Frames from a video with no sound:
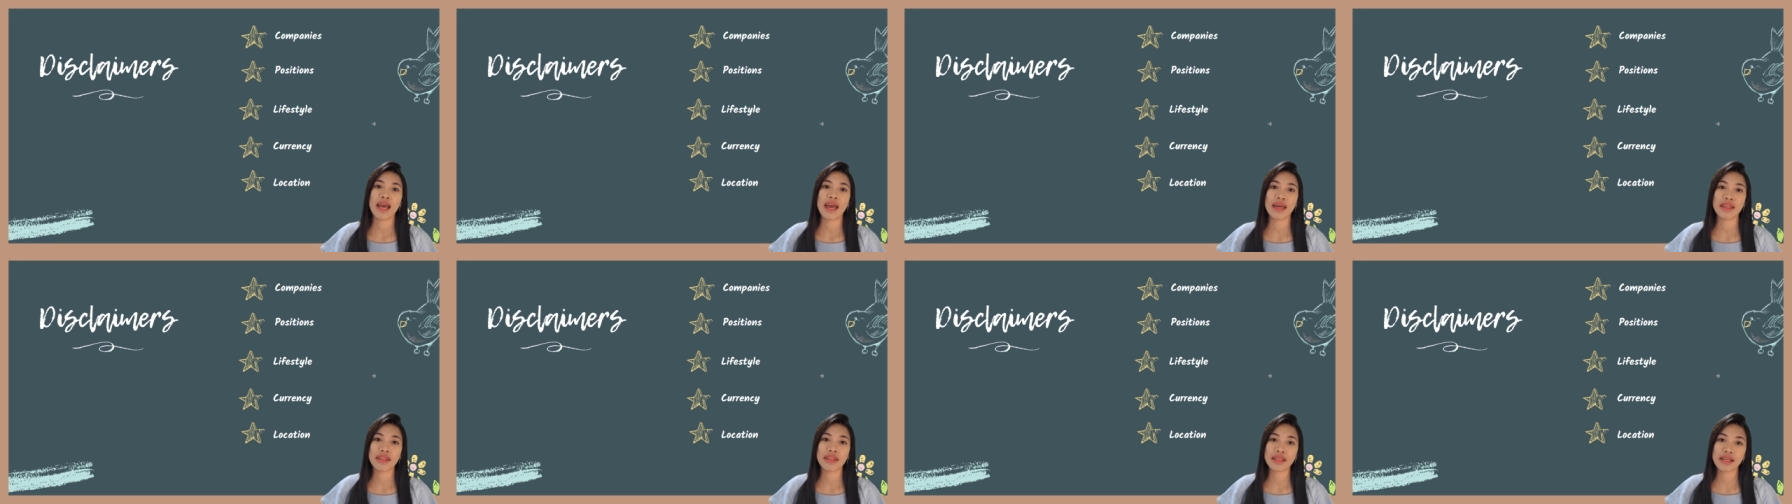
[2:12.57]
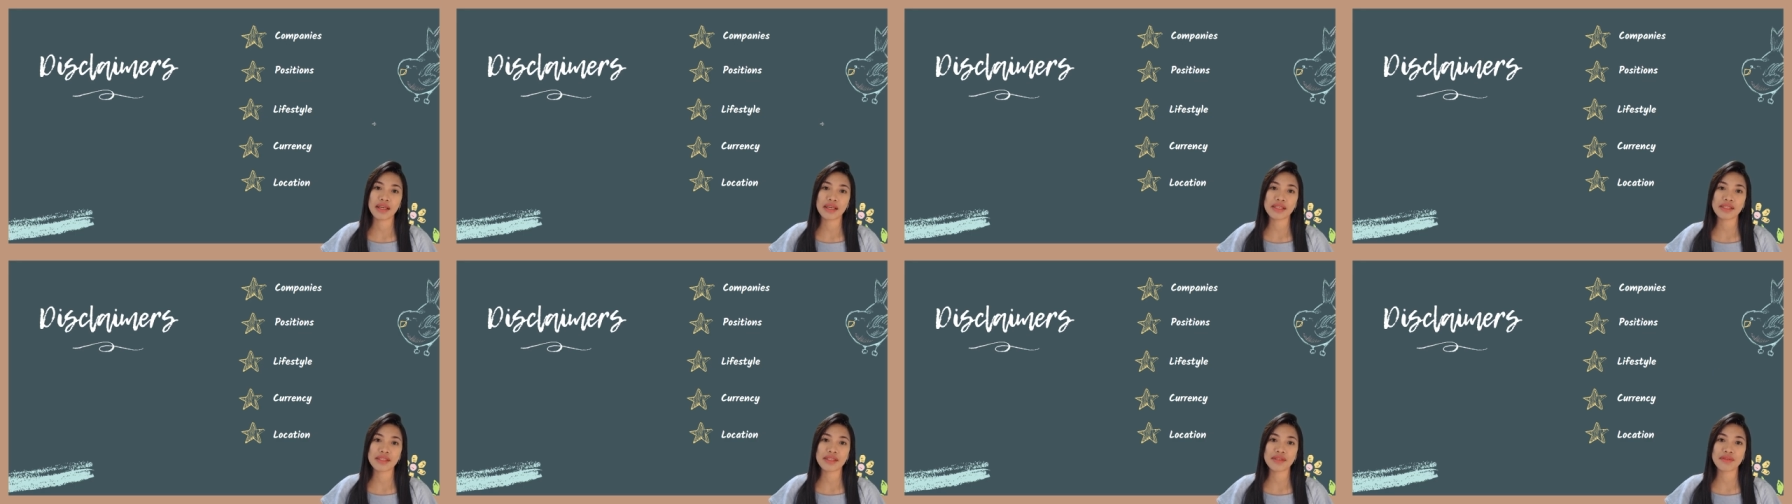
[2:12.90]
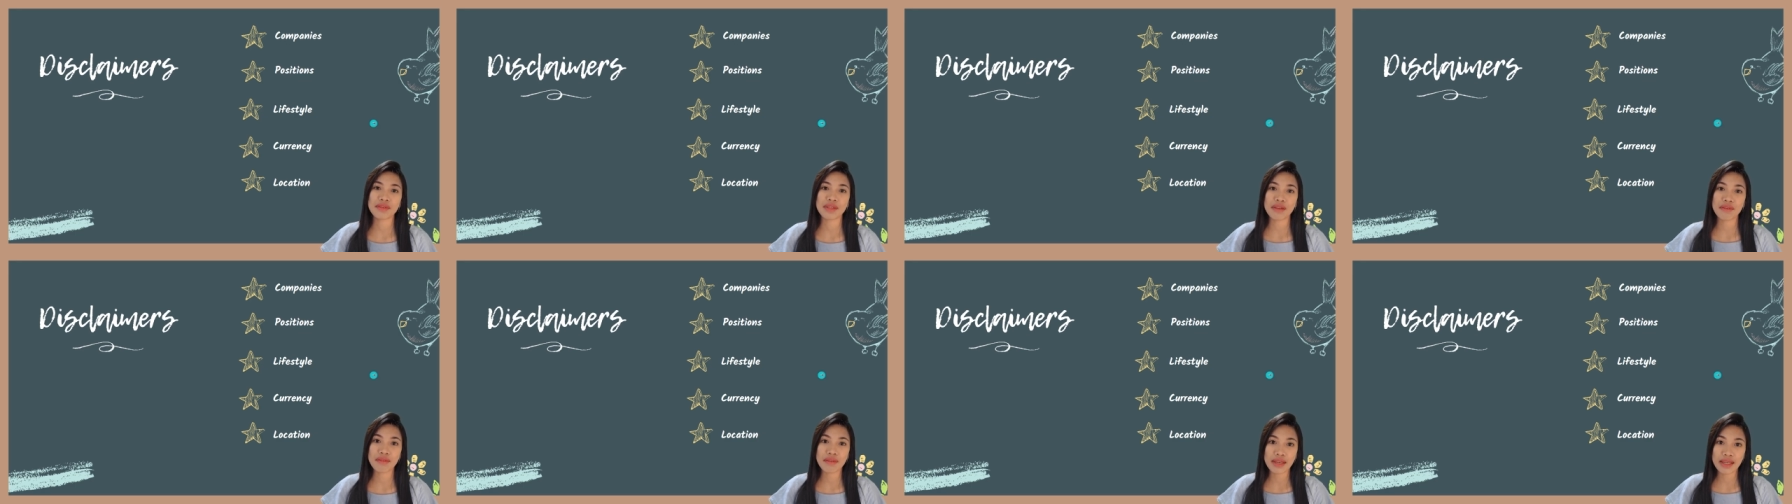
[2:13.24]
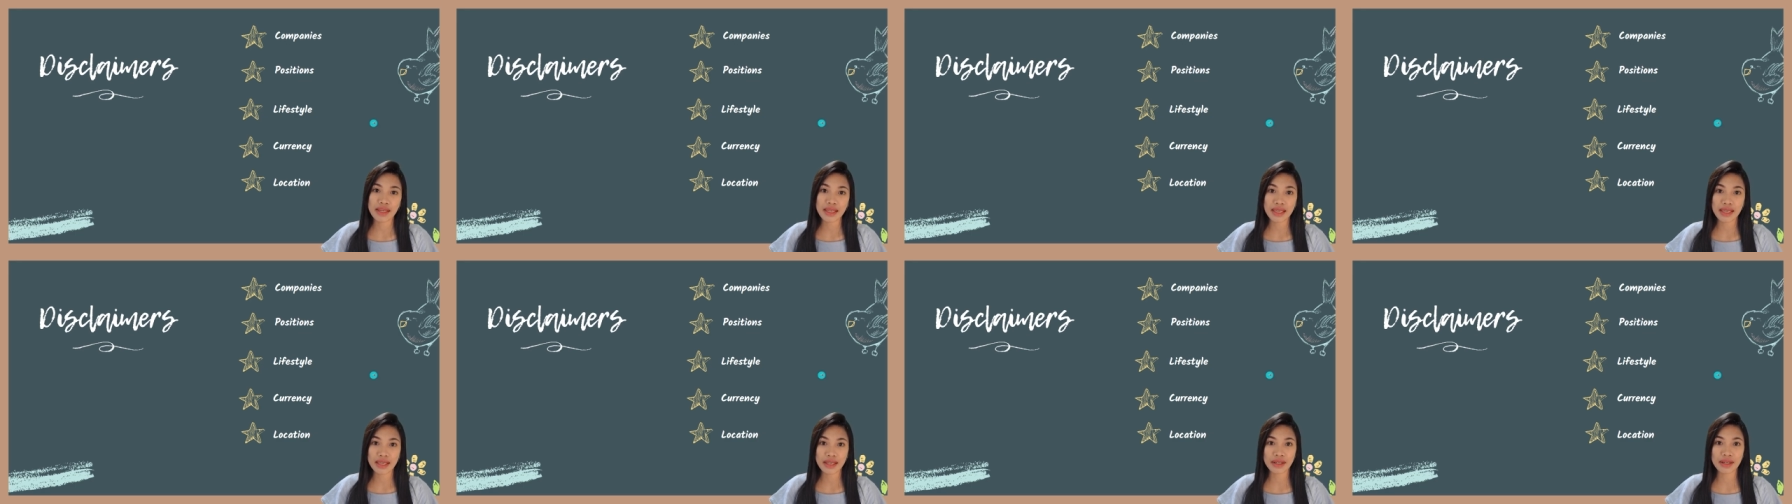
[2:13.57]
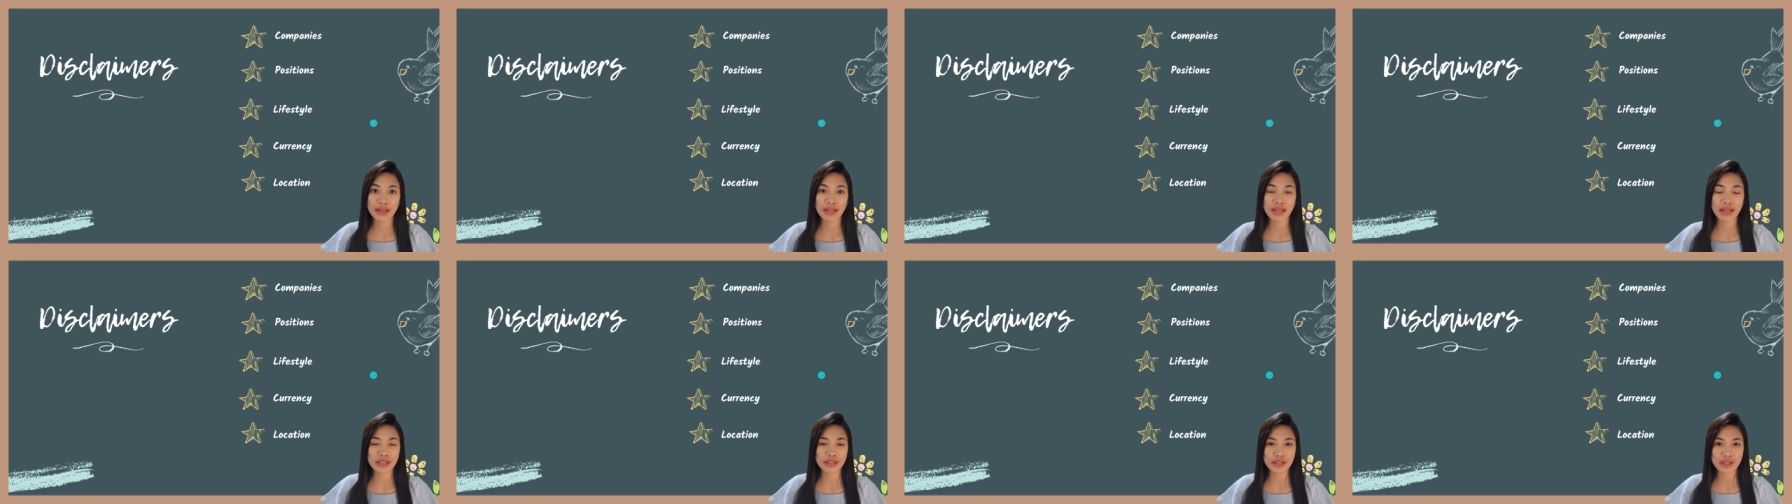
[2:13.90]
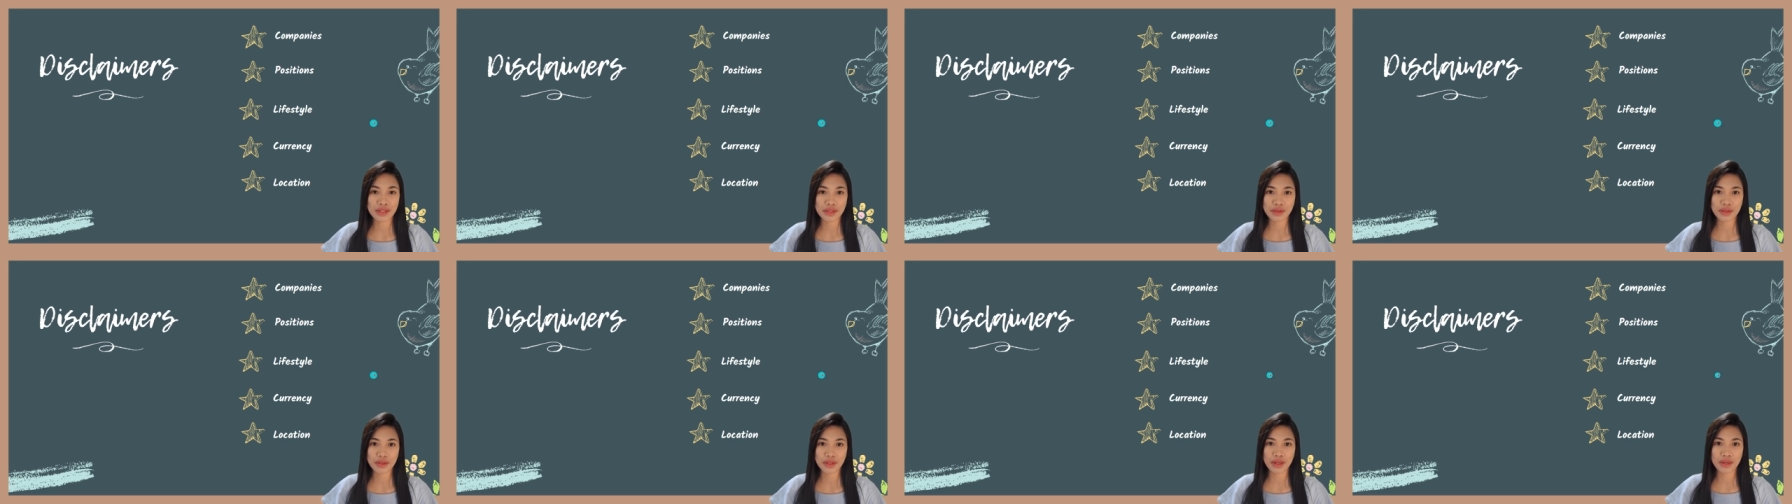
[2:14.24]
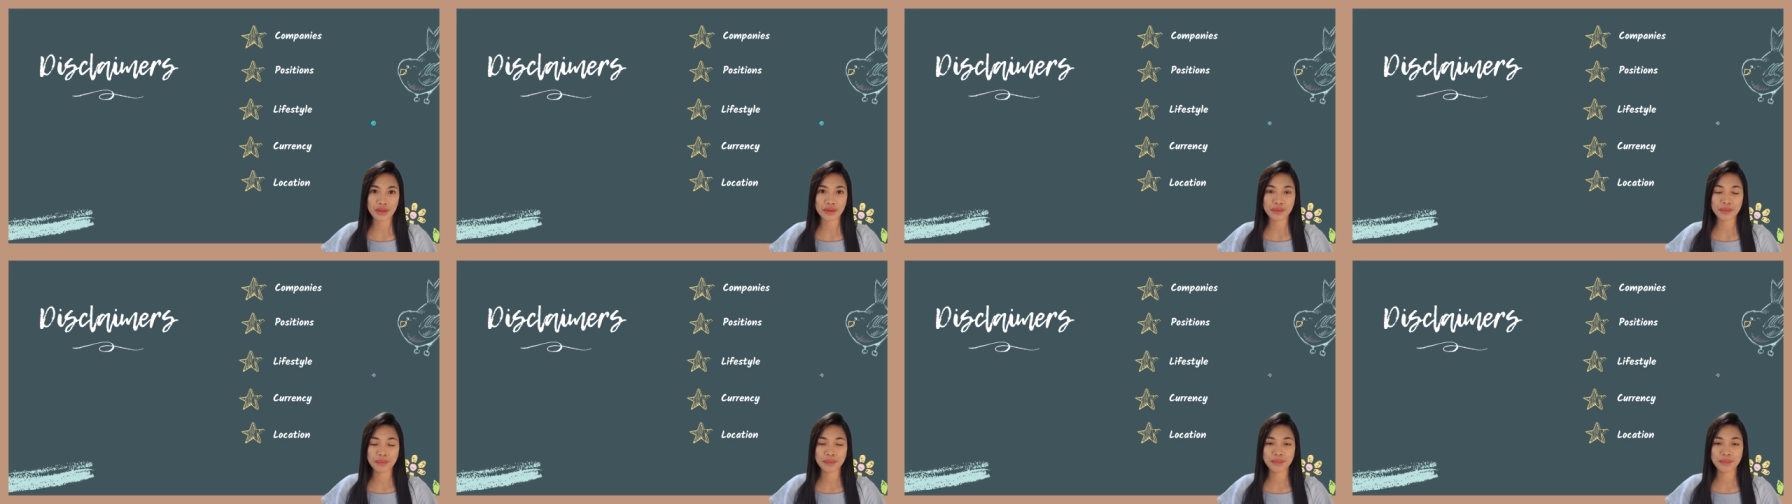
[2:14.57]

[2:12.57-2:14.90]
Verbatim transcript: and the cost of living here in Tokyo.